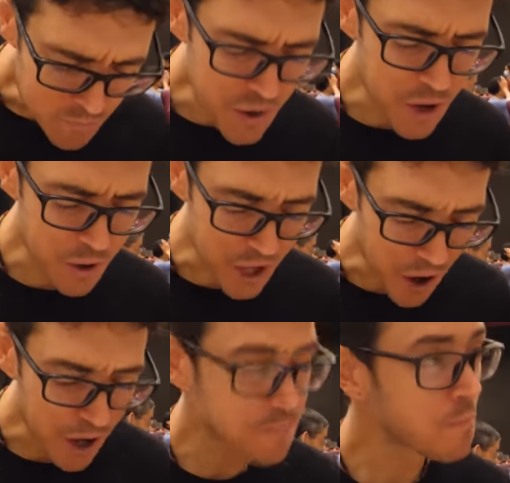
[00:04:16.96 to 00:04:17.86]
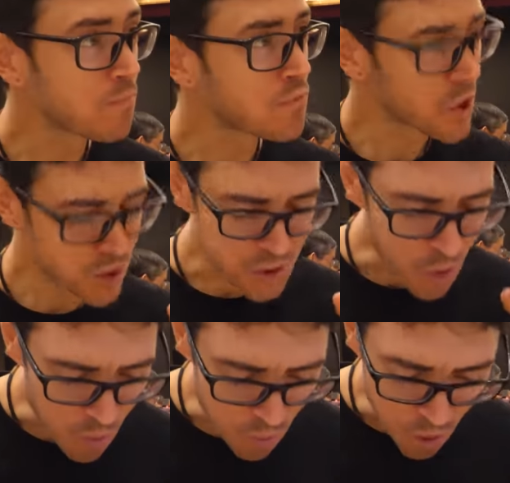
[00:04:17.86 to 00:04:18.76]
Very hot, so
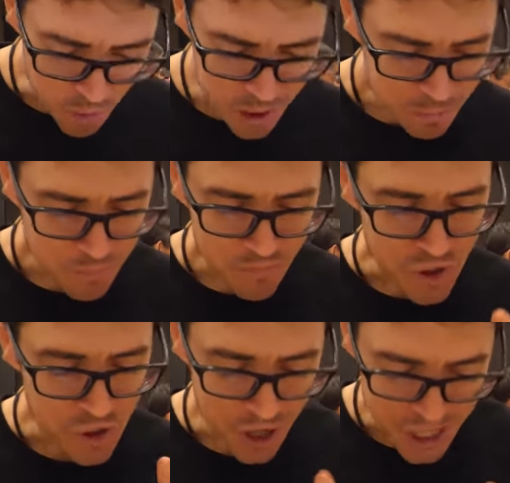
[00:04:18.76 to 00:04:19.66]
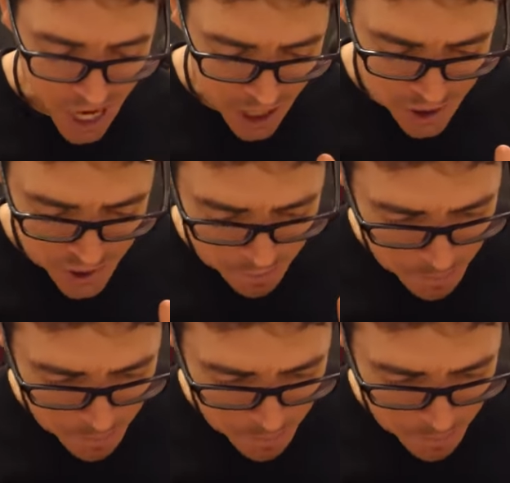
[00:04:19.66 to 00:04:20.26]
warming. Got eggs.